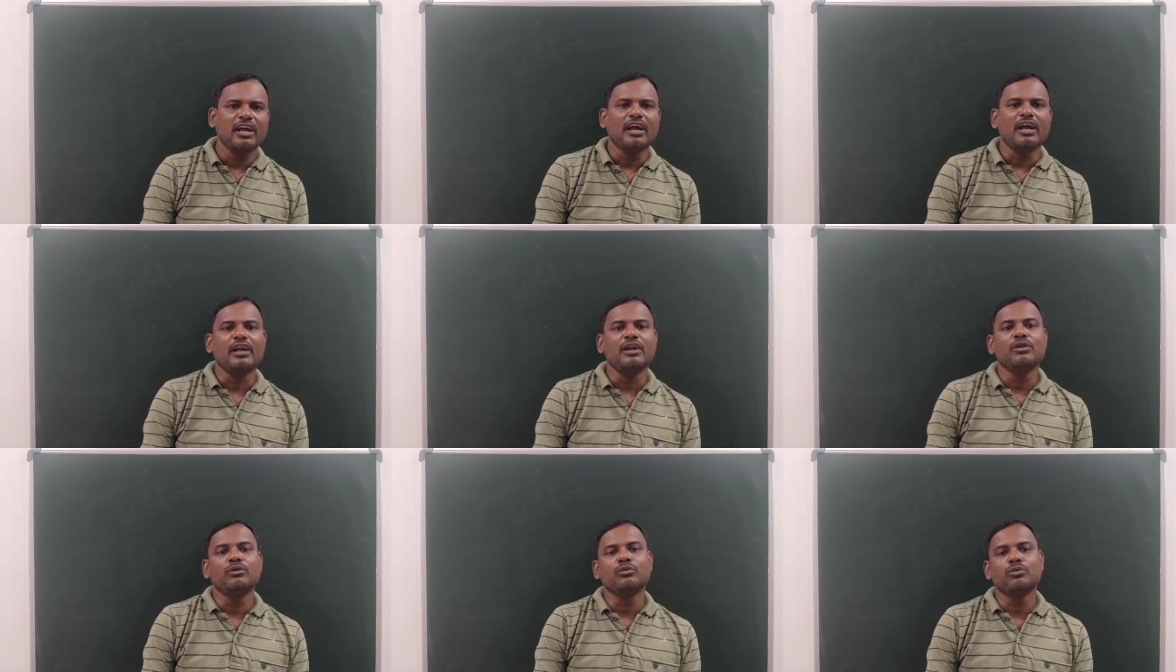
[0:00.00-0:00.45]

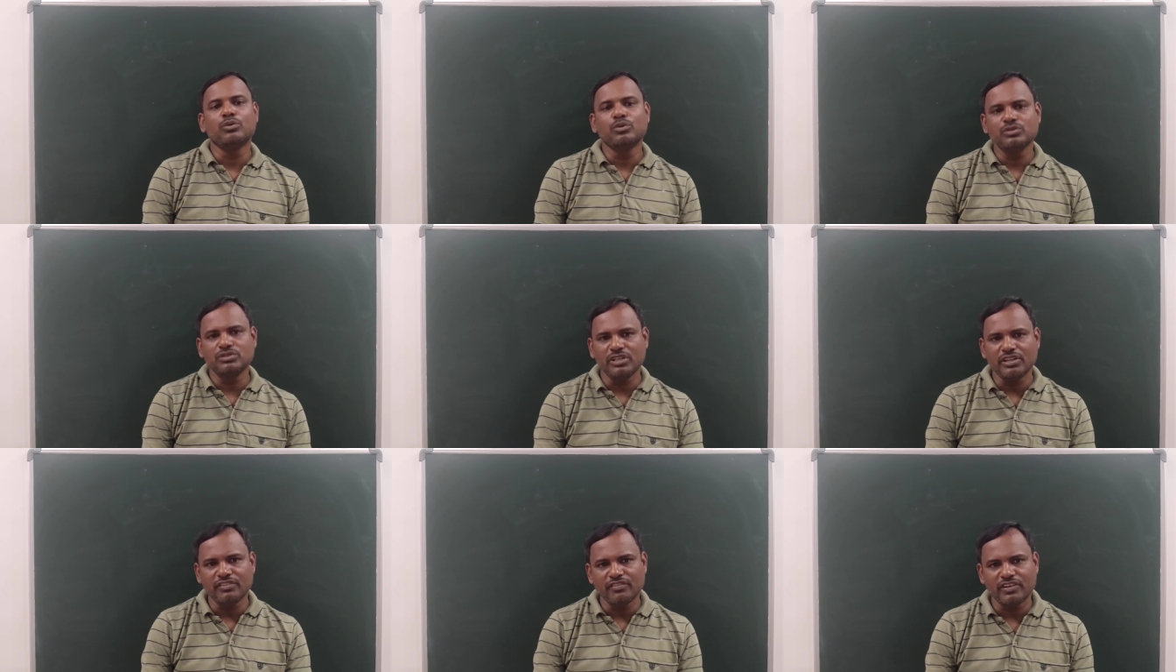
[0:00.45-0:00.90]
and
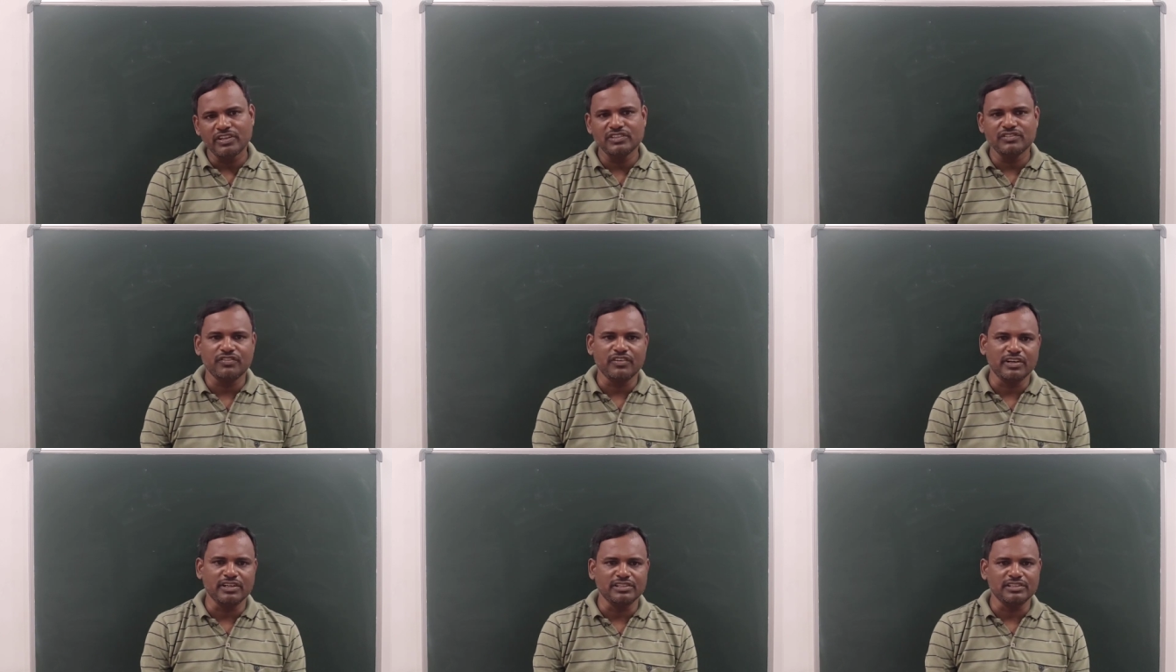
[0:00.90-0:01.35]
whose
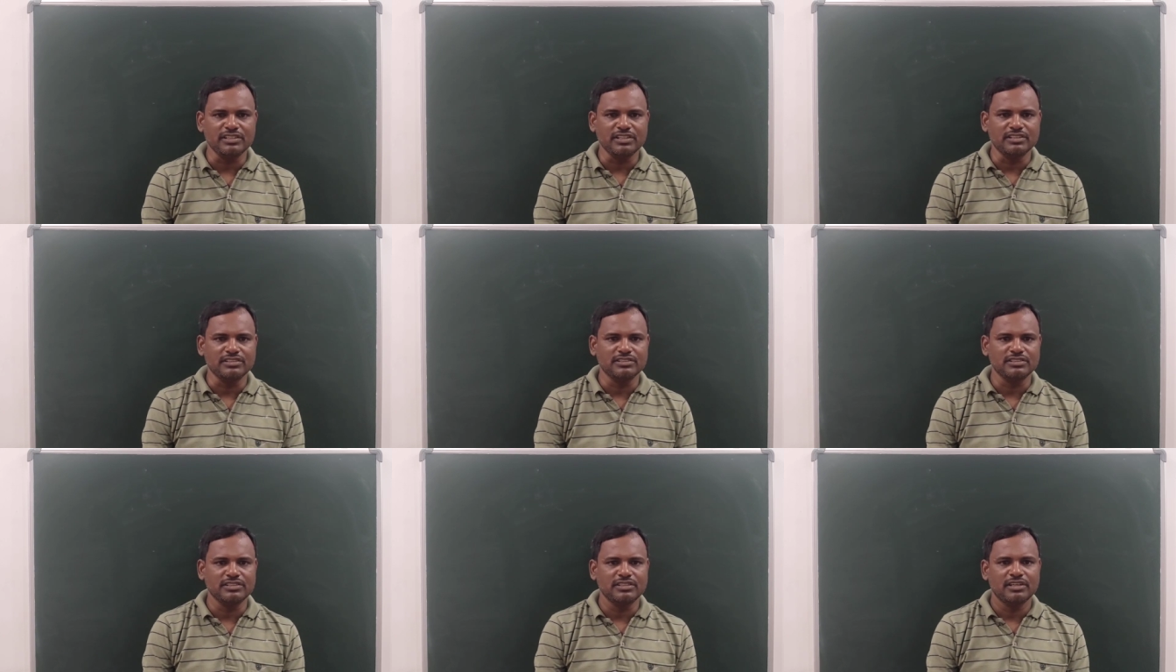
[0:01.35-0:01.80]
inverse
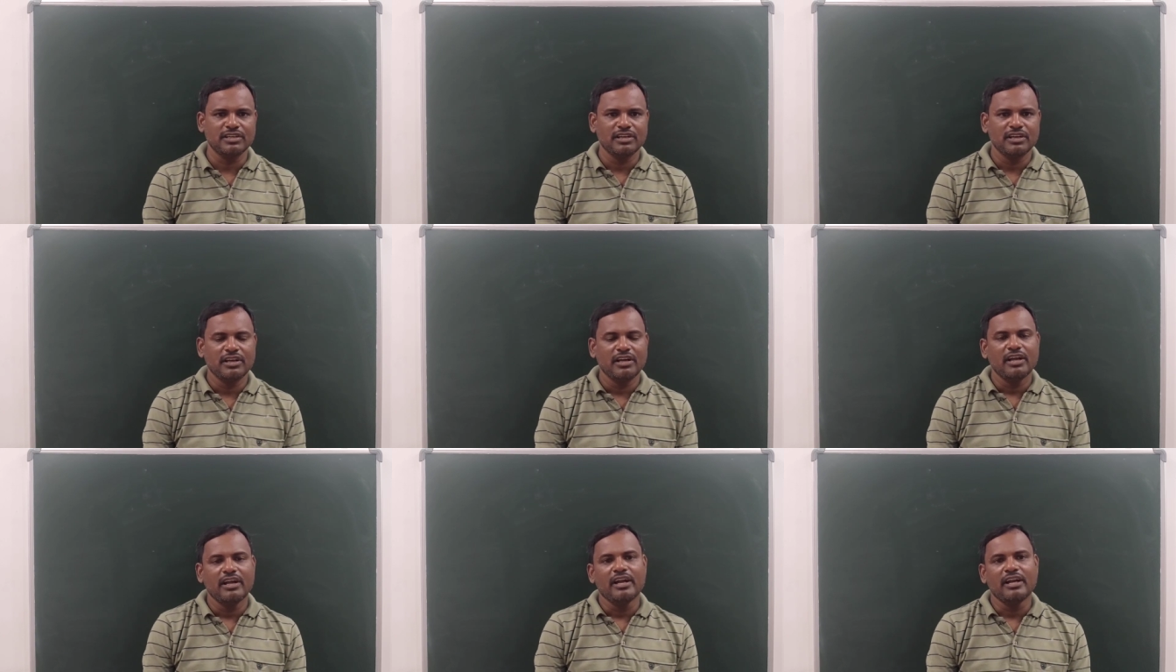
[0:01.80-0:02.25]
functions,
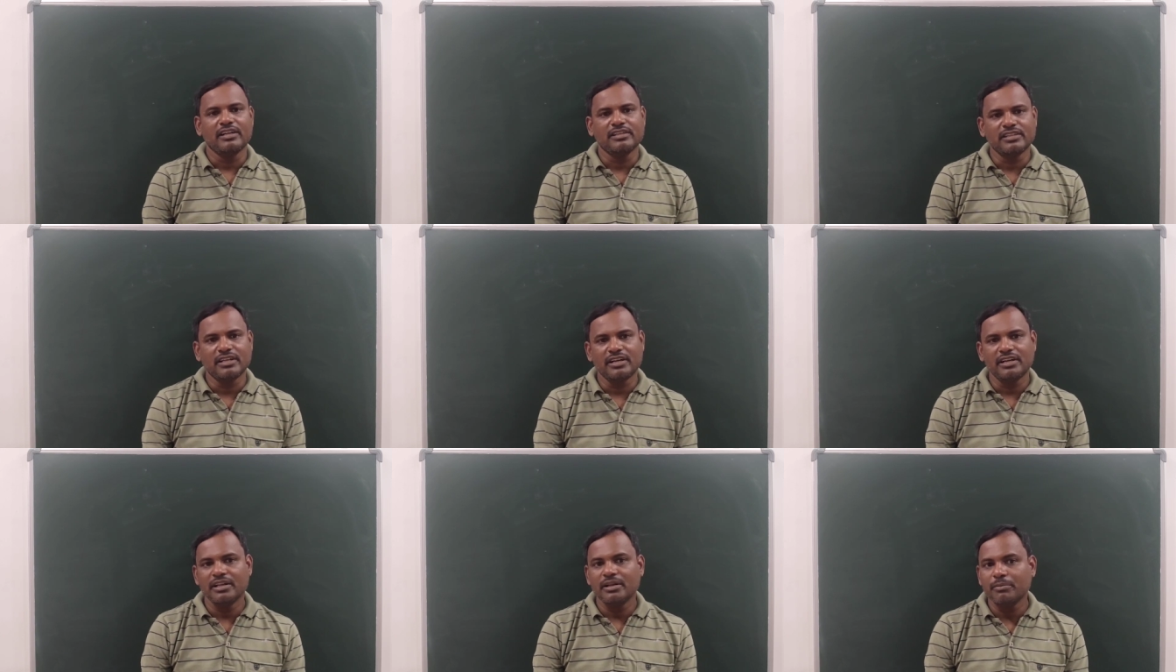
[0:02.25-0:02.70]

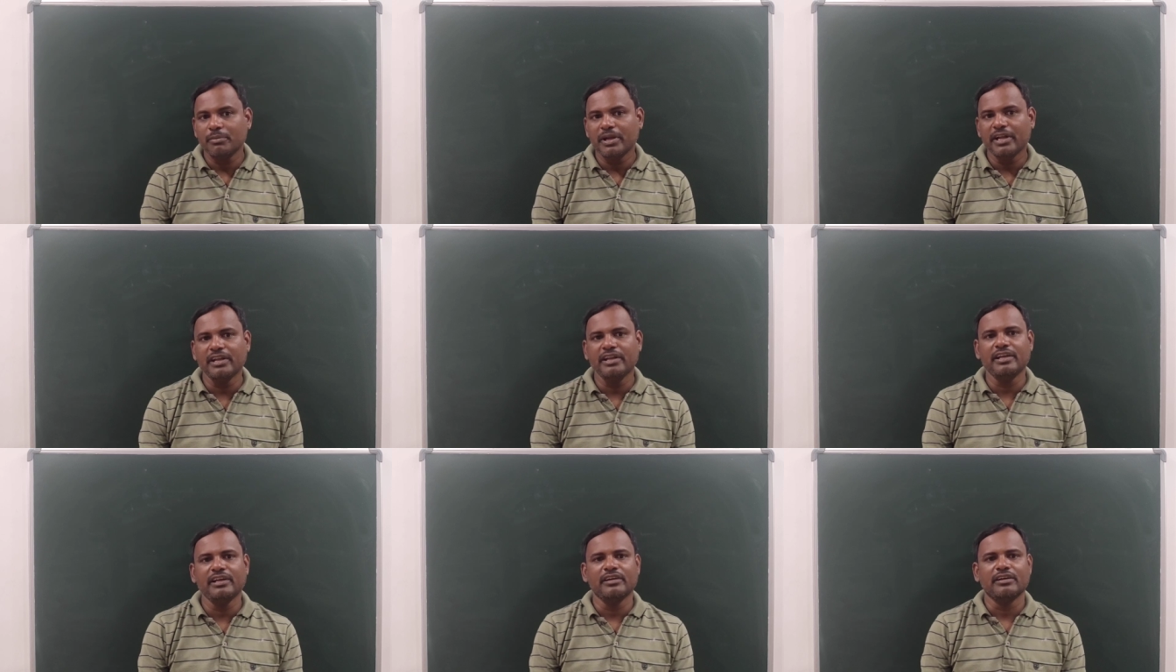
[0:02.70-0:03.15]
and that
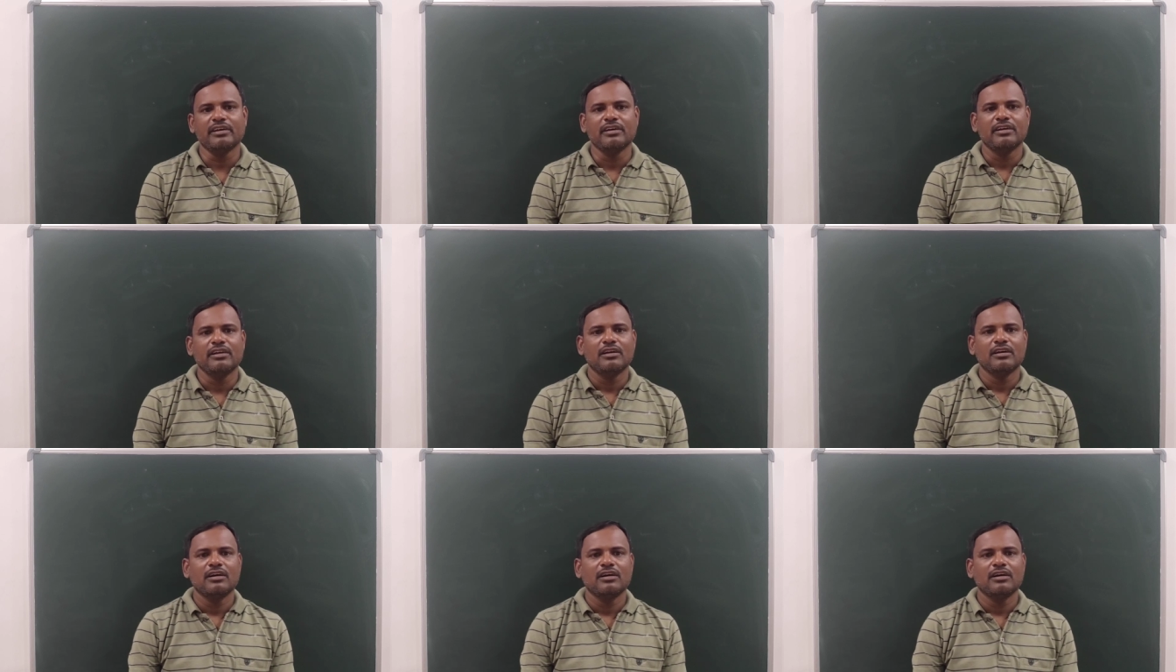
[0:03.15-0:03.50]
remaining